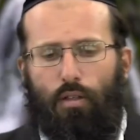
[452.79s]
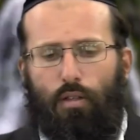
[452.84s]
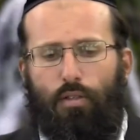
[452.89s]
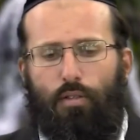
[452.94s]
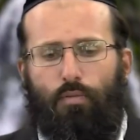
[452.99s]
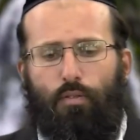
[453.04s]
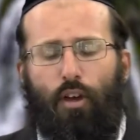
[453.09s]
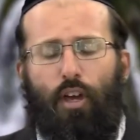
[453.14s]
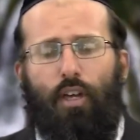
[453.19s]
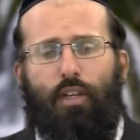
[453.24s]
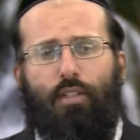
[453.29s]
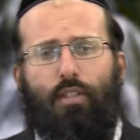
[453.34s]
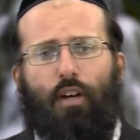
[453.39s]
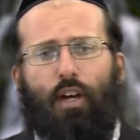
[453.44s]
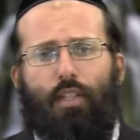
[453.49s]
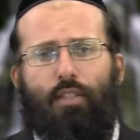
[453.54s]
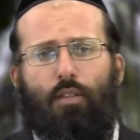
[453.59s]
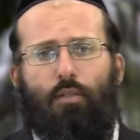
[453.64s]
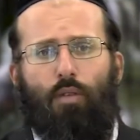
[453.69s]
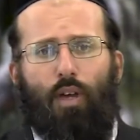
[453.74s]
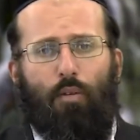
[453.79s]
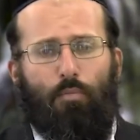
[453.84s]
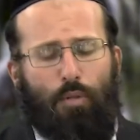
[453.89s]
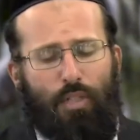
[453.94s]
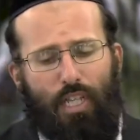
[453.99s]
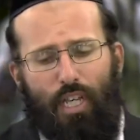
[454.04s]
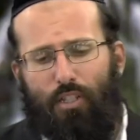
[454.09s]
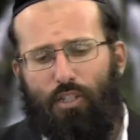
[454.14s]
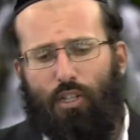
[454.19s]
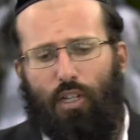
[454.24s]
It's very exciting. We have
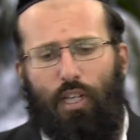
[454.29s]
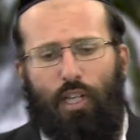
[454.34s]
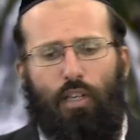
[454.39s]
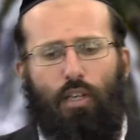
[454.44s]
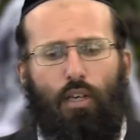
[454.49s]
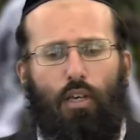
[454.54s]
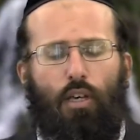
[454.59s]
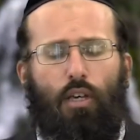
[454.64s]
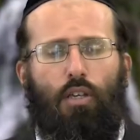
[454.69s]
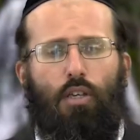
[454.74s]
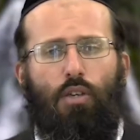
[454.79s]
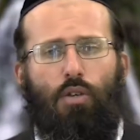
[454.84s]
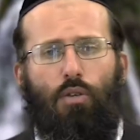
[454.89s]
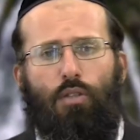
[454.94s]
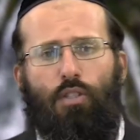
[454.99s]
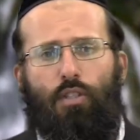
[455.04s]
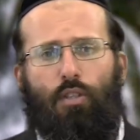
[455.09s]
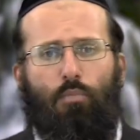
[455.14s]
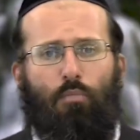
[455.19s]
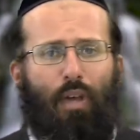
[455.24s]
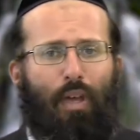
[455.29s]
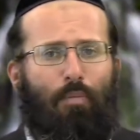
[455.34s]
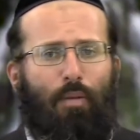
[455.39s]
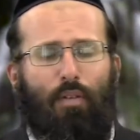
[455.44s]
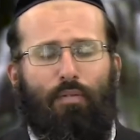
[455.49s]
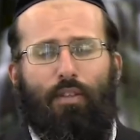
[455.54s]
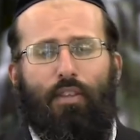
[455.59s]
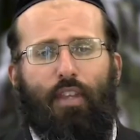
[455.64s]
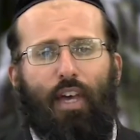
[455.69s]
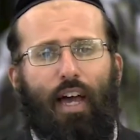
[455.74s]
potentially Houston, maybe
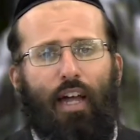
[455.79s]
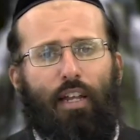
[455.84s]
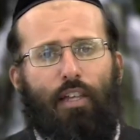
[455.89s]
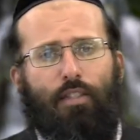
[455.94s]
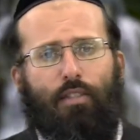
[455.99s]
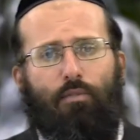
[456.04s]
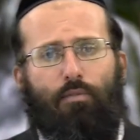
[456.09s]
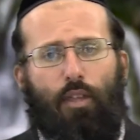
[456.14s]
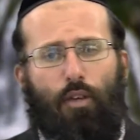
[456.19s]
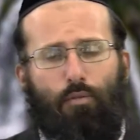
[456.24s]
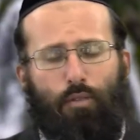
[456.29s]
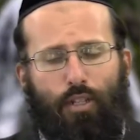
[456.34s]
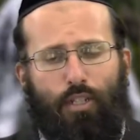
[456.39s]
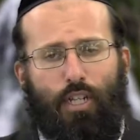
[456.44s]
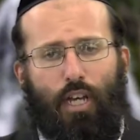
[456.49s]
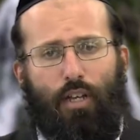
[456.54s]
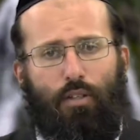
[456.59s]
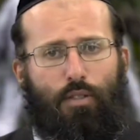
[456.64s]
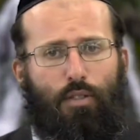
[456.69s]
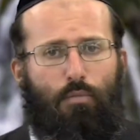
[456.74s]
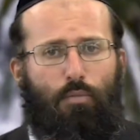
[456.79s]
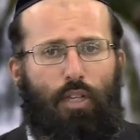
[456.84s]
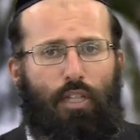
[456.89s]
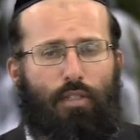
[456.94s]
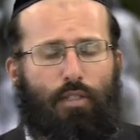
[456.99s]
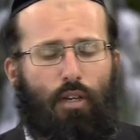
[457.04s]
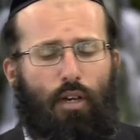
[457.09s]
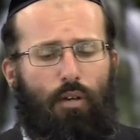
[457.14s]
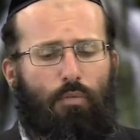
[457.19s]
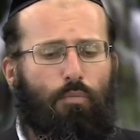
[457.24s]
even Dallas if they reach out to me in
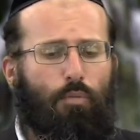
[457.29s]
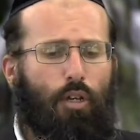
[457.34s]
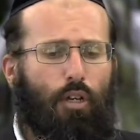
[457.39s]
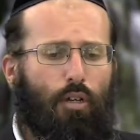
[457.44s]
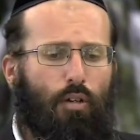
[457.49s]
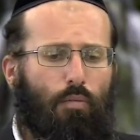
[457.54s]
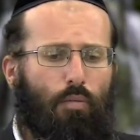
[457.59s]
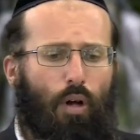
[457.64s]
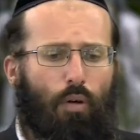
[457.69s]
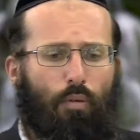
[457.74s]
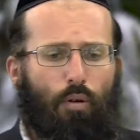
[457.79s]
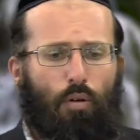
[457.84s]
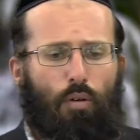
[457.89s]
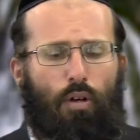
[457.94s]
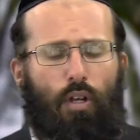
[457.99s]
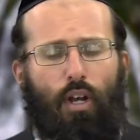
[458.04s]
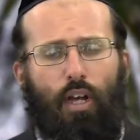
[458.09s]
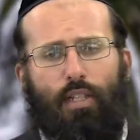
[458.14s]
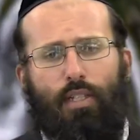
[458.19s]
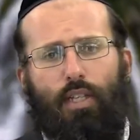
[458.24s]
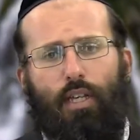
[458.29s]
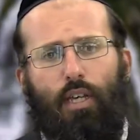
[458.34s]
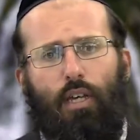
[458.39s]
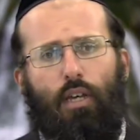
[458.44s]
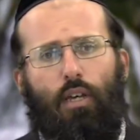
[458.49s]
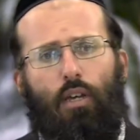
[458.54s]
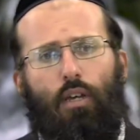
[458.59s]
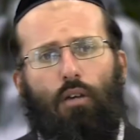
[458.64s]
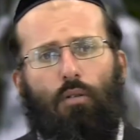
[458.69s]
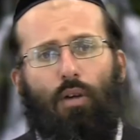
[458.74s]
time while we're organizing it.
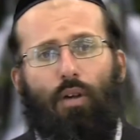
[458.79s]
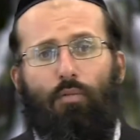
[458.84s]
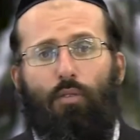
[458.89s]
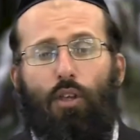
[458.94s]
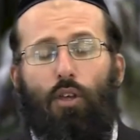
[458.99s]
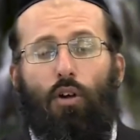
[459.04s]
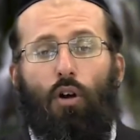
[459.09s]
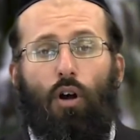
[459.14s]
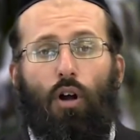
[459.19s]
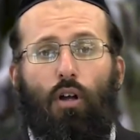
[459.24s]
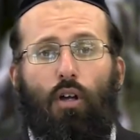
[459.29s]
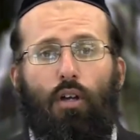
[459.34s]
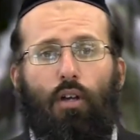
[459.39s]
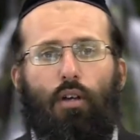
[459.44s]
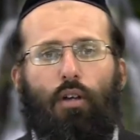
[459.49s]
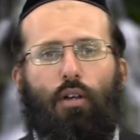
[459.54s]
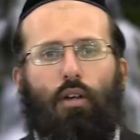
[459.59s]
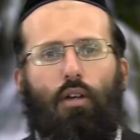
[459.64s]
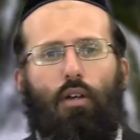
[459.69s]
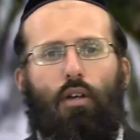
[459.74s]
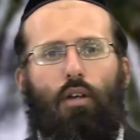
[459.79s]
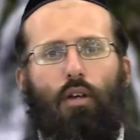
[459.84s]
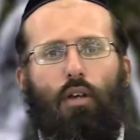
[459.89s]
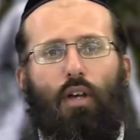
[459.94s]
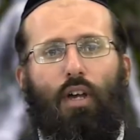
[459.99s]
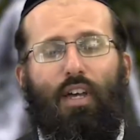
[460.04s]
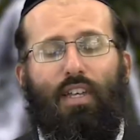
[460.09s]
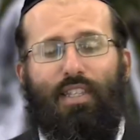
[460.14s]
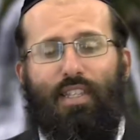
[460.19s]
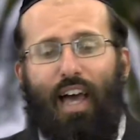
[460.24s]
We have New York.
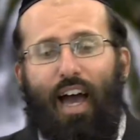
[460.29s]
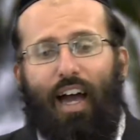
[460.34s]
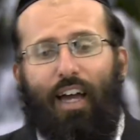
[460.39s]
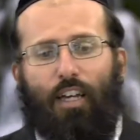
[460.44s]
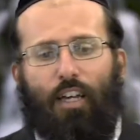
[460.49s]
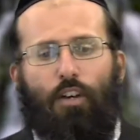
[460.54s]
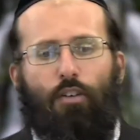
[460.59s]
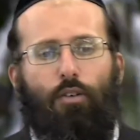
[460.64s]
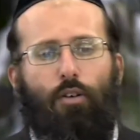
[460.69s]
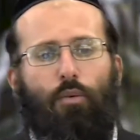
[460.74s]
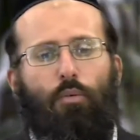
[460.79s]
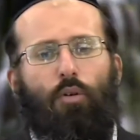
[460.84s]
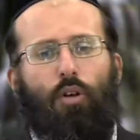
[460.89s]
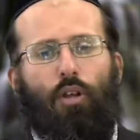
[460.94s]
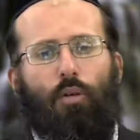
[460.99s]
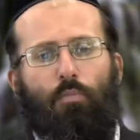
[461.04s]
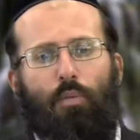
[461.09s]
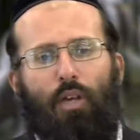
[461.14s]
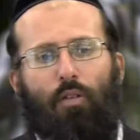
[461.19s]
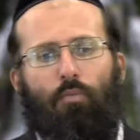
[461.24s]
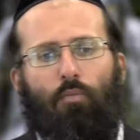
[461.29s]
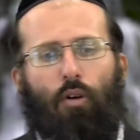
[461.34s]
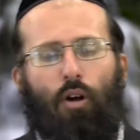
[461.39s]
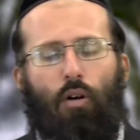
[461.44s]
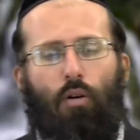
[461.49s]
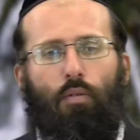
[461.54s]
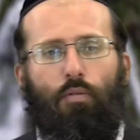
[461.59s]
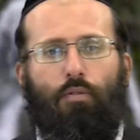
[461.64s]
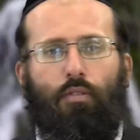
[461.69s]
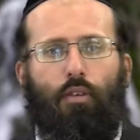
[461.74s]
Chazak, I want to be
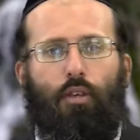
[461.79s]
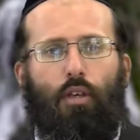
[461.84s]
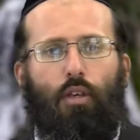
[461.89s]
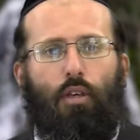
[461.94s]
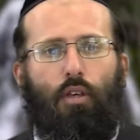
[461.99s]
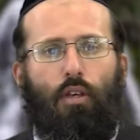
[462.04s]
involved.